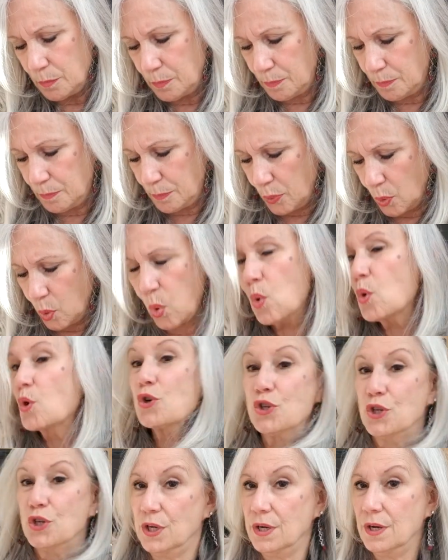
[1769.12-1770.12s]

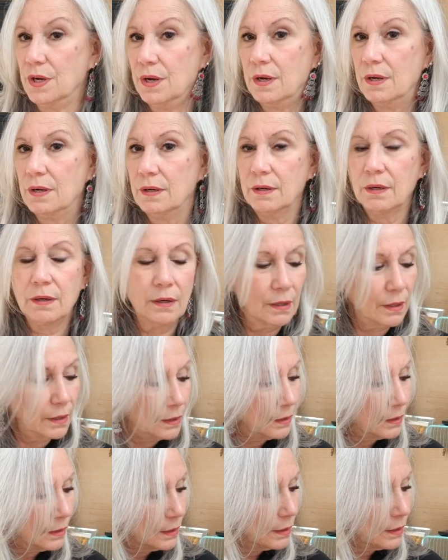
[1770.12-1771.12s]
portion.
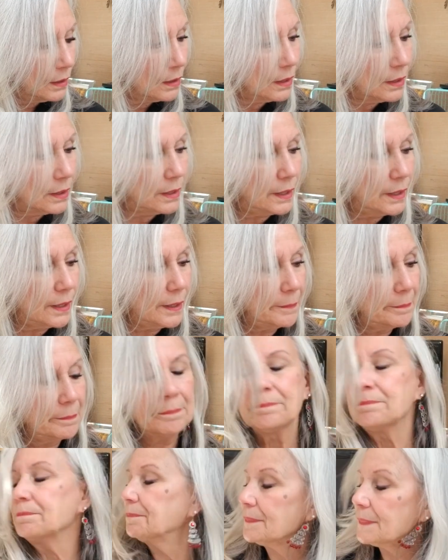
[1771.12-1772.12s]

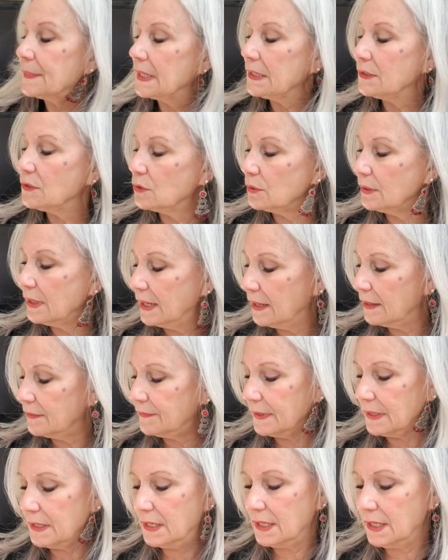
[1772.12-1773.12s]
Um, I don't have
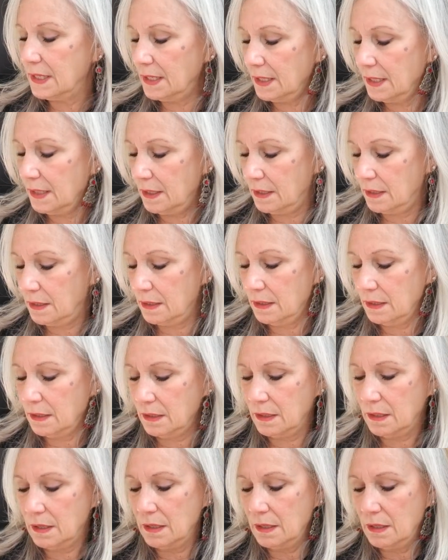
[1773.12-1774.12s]
any
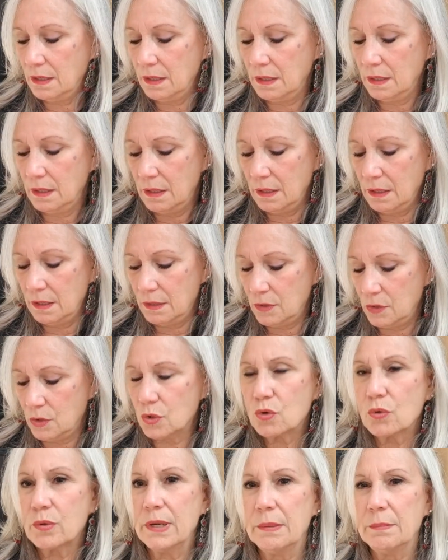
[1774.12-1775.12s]

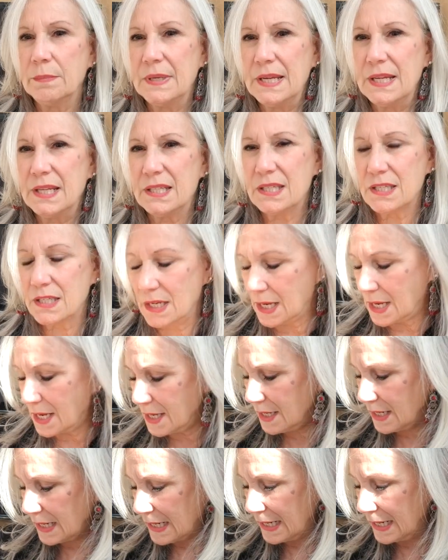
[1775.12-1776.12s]
dream knits yet.
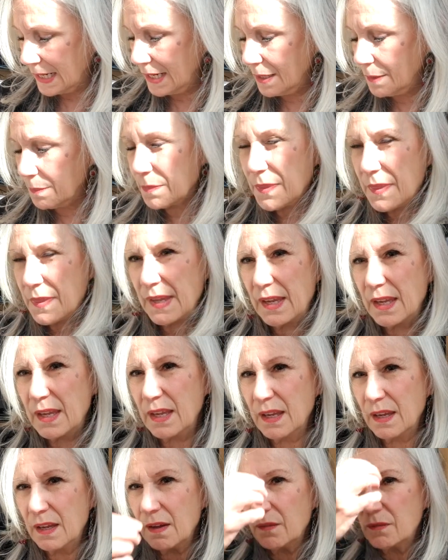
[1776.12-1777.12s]
I am
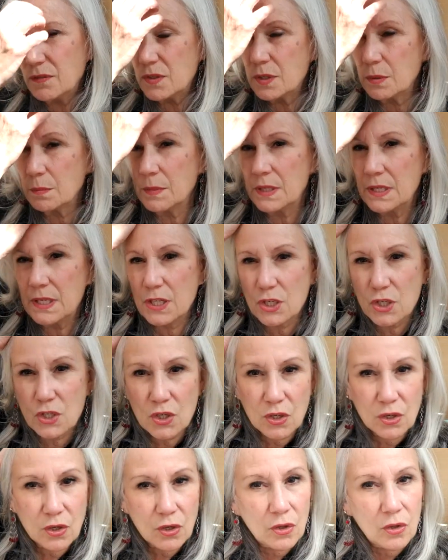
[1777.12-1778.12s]
thinking of some
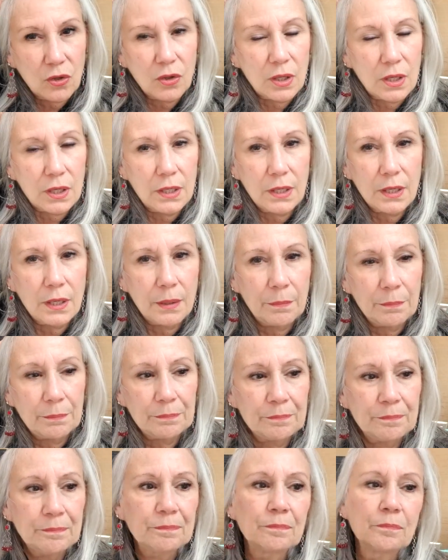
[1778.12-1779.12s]
additional um,
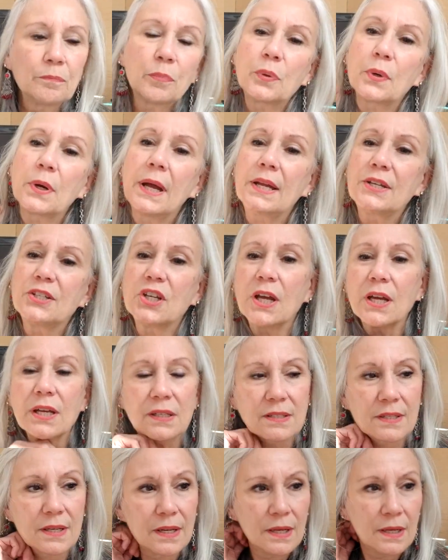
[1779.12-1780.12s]

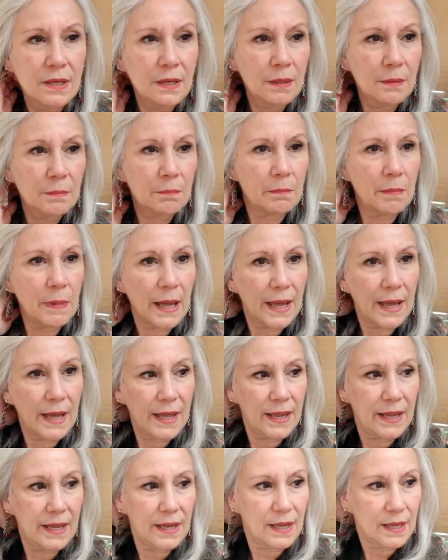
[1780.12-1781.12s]
projects.
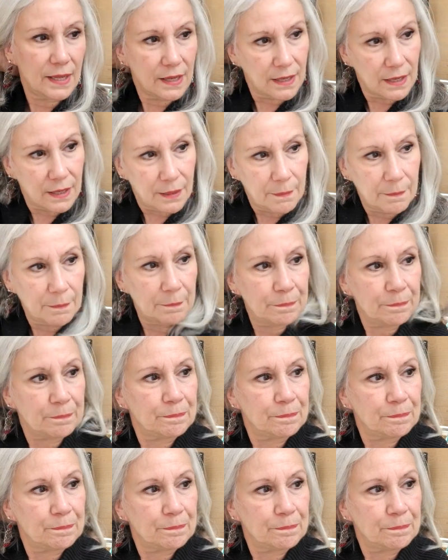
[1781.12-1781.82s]
My um,